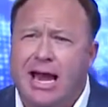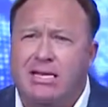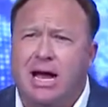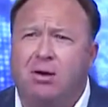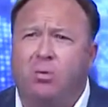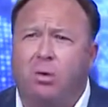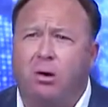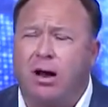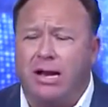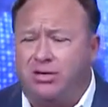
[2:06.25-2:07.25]

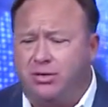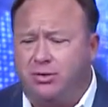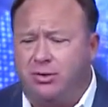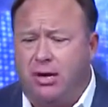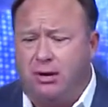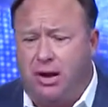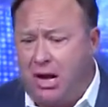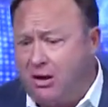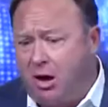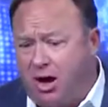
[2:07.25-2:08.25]
anti-war and to
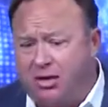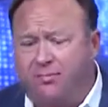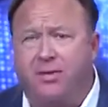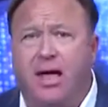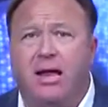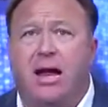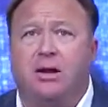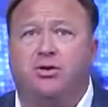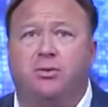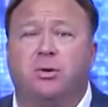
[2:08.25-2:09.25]
audit the Fed
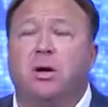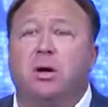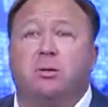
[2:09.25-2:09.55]
and to